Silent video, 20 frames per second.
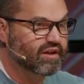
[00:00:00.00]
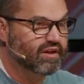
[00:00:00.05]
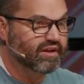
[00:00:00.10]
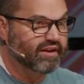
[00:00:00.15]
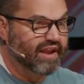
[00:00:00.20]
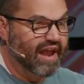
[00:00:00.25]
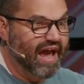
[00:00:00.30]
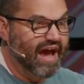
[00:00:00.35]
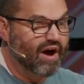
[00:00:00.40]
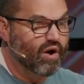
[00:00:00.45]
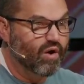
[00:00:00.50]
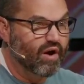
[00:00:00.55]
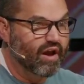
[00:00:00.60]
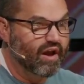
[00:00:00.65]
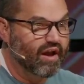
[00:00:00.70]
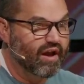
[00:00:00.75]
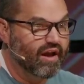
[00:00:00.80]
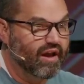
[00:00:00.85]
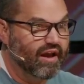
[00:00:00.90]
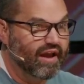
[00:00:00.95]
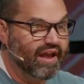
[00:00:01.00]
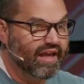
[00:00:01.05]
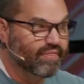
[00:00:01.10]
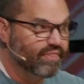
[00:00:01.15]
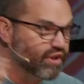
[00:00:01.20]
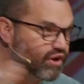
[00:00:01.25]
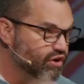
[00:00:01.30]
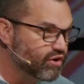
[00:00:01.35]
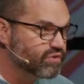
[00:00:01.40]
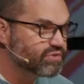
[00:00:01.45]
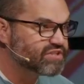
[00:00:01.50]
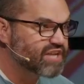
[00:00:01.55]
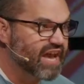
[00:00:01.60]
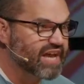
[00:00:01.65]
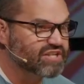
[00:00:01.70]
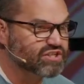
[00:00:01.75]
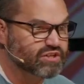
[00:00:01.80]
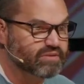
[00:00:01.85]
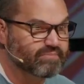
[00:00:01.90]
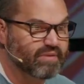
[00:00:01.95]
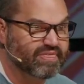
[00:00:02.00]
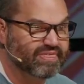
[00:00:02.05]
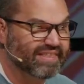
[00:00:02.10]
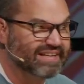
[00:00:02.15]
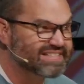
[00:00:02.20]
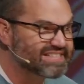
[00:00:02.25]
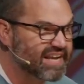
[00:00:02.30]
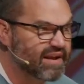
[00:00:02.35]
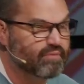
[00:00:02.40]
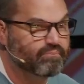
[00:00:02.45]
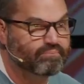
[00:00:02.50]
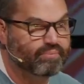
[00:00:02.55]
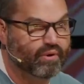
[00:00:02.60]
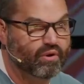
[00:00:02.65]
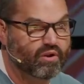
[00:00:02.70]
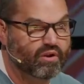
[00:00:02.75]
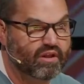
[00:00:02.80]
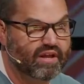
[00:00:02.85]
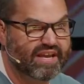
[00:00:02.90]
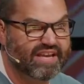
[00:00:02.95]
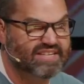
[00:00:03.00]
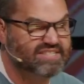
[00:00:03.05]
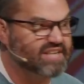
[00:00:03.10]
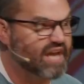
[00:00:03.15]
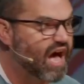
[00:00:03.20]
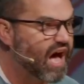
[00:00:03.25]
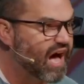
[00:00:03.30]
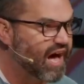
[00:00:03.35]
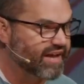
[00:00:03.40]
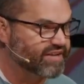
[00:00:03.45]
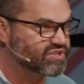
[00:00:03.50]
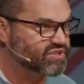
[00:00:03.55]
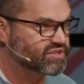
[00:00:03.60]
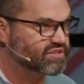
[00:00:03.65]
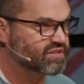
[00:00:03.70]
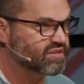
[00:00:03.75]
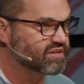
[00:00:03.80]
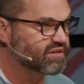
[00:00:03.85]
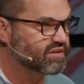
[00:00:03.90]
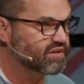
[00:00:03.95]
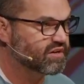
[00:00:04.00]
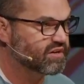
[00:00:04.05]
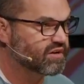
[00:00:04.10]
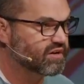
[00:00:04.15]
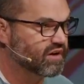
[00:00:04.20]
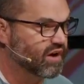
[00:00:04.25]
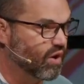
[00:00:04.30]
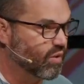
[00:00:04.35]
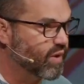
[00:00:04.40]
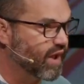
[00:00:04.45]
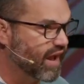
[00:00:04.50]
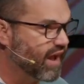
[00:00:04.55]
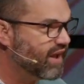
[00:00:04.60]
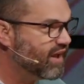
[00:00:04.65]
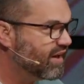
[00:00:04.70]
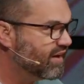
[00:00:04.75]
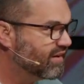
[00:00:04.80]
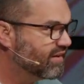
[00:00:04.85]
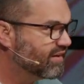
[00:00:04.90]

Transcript: Now, in the New Testament, the temple is us, okay?